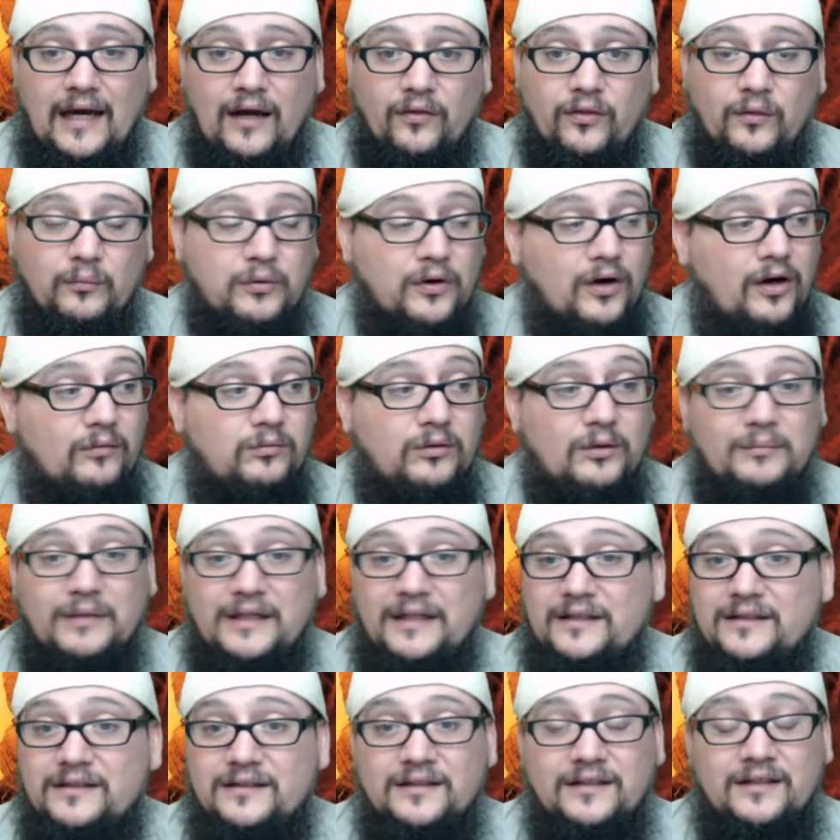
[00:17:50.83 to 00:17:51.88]
Now the
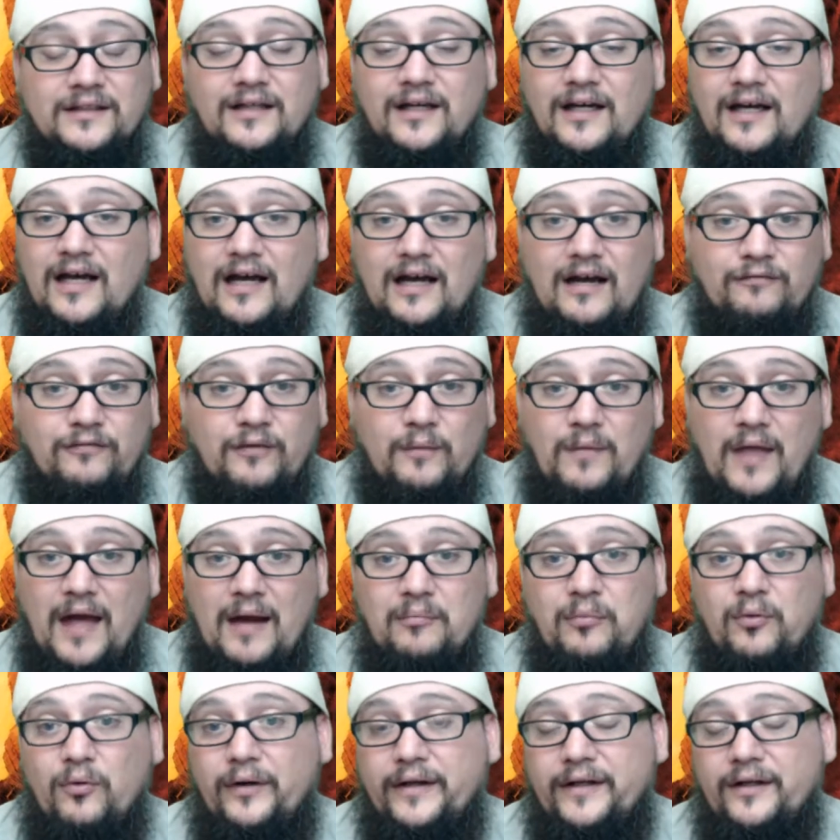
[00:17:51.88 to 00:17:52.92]
problem is from
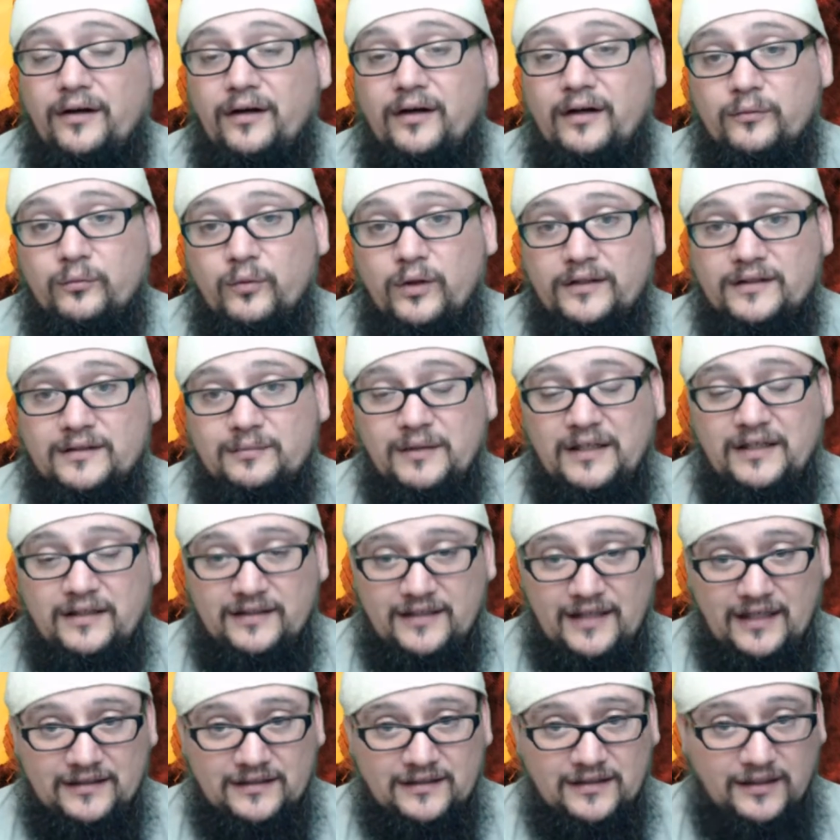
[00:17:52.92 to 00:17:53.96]
that point on, what's
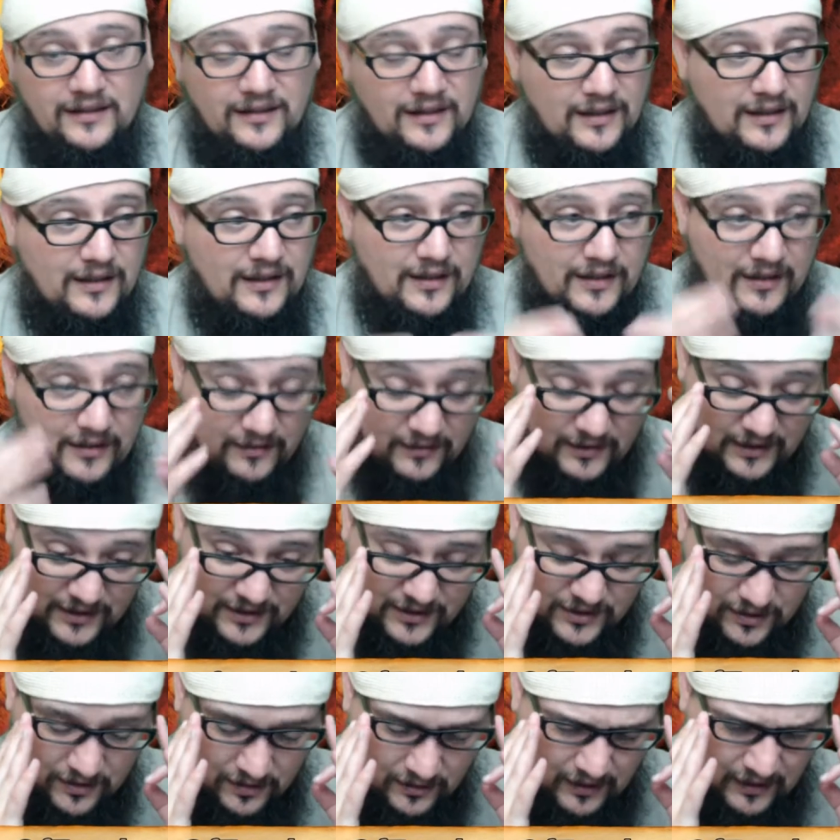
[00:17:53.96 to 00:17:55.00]
being tested
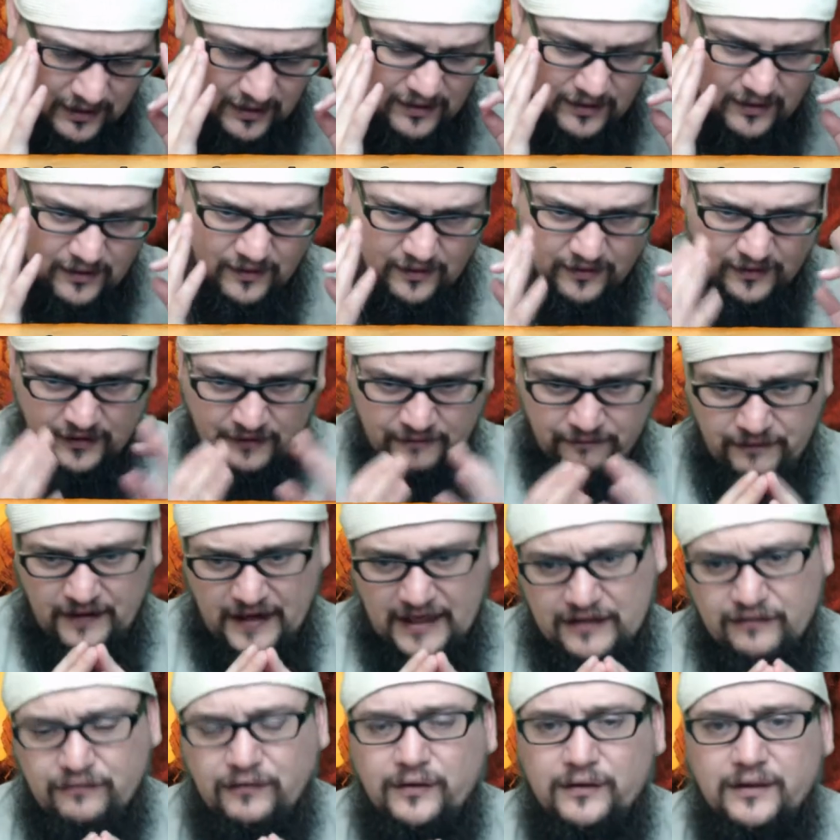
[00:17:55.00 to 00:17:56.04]
is their
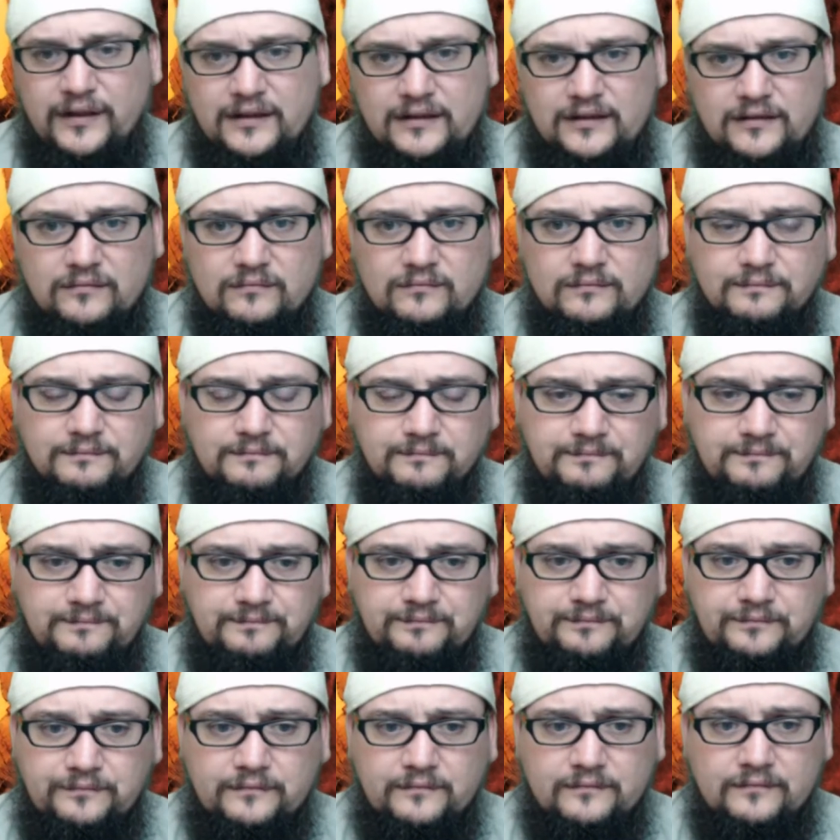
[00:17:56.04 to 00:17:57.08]
faithfulness.
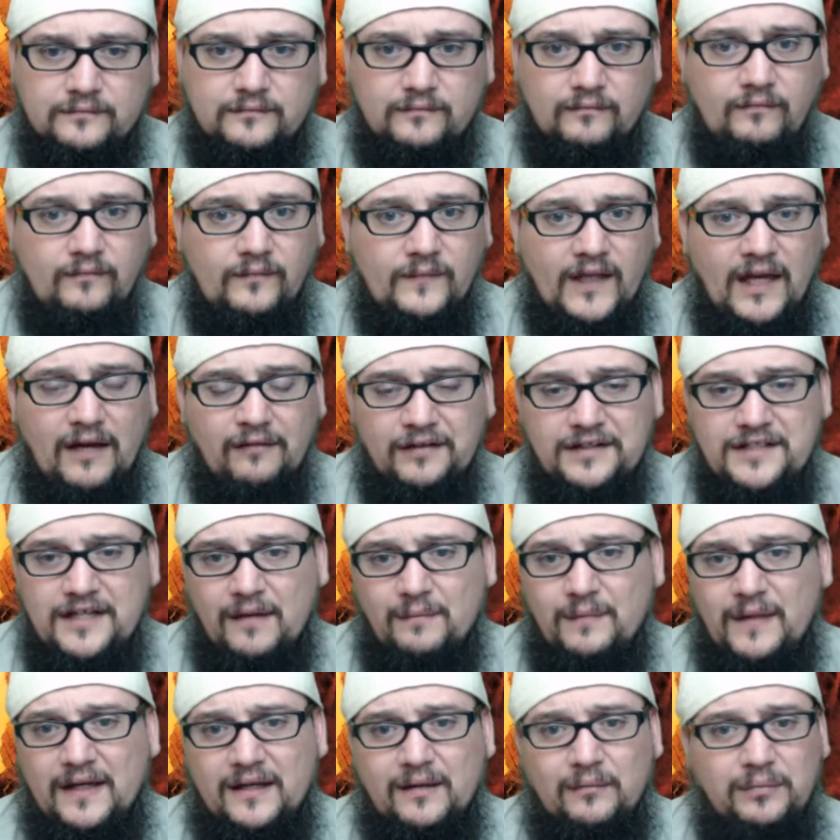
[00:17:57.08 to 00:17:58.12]
Every
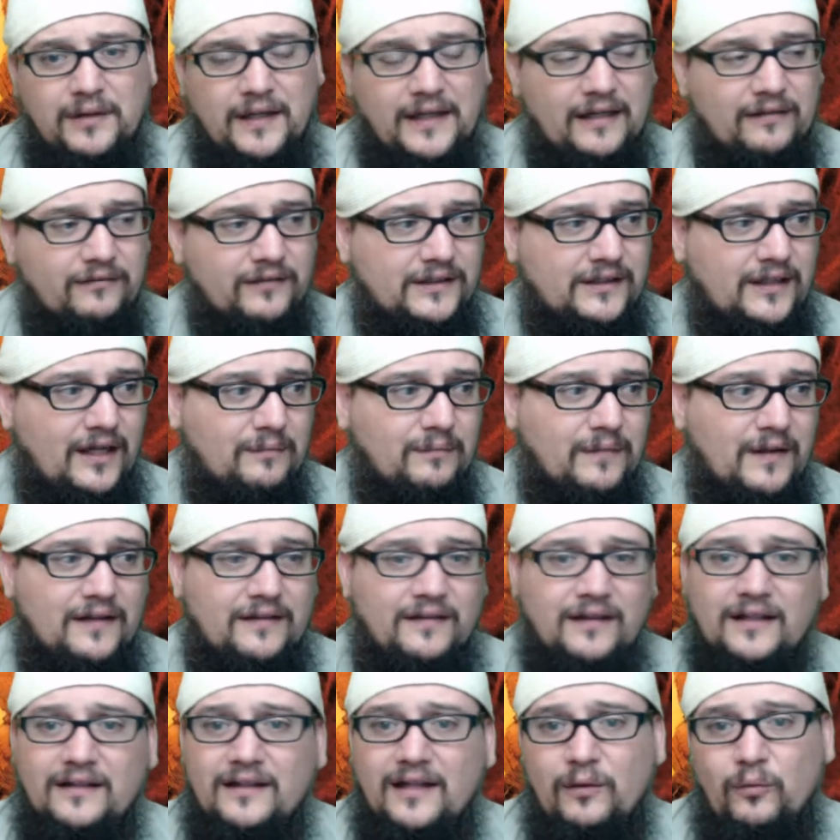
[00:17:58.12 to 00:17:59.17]
time they complain, every time
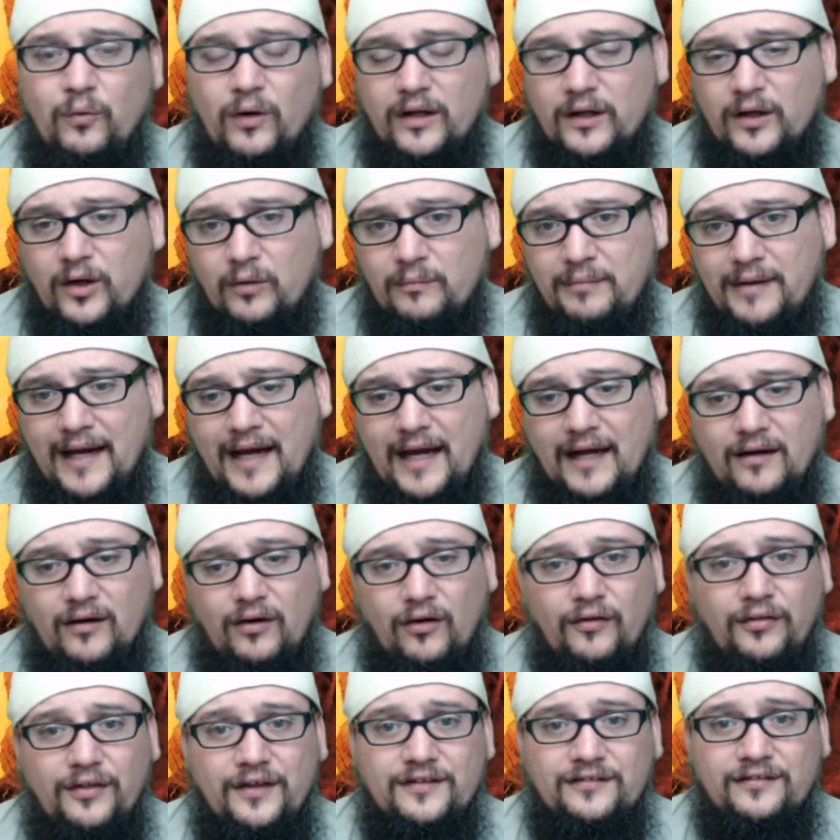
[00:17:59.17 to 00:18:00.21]
they think they want to go
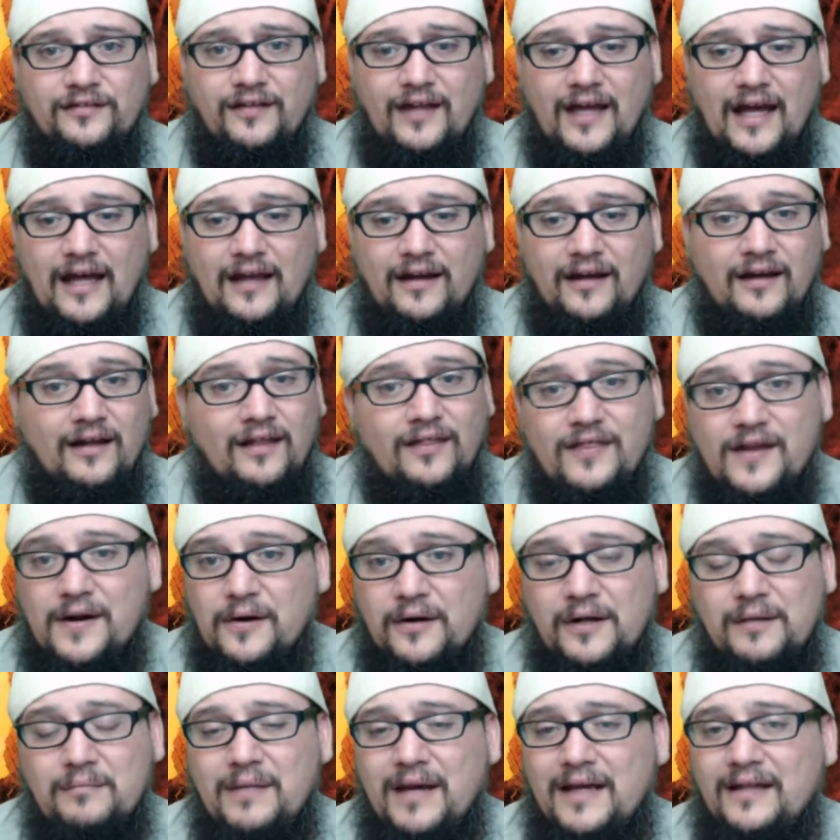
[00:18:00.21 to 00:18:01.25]
back, all this and that,
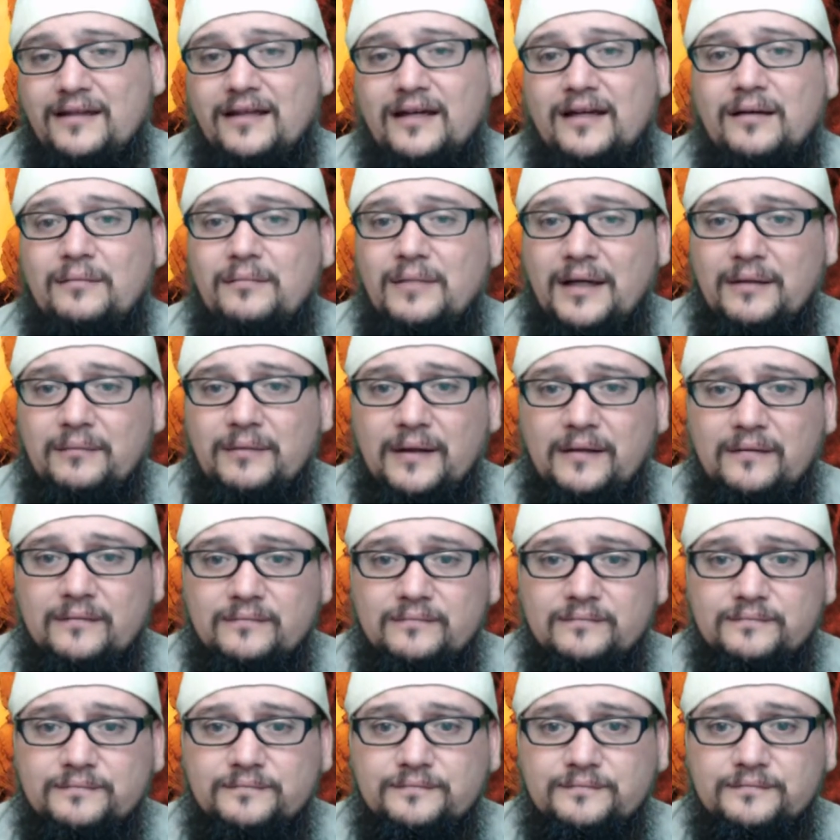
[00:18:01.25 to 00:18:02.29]
they already made the
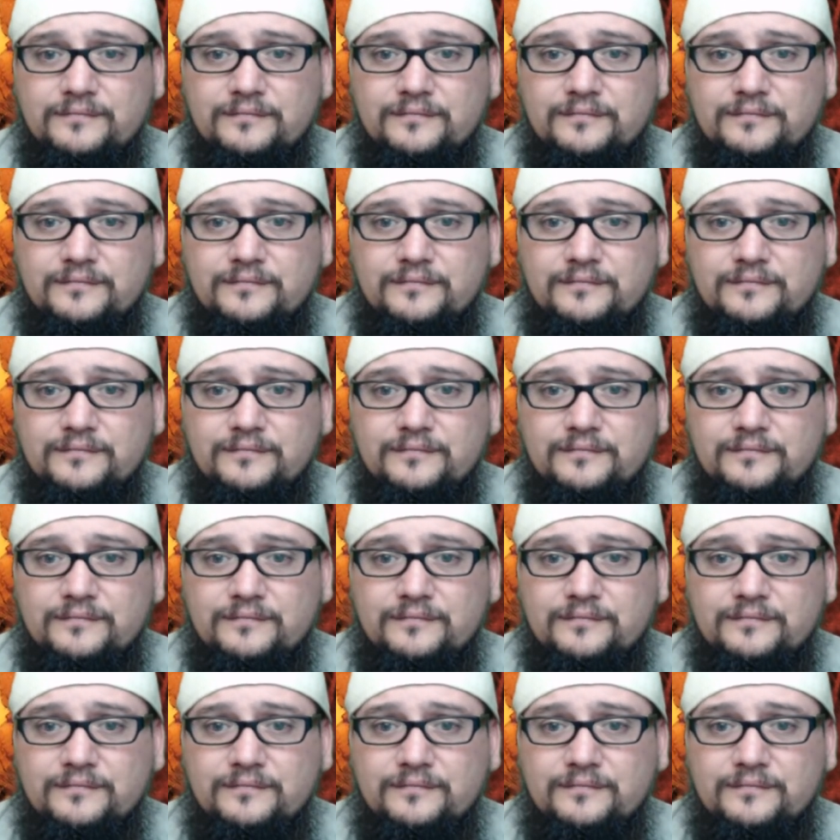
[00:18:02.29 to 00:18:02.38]
commitment.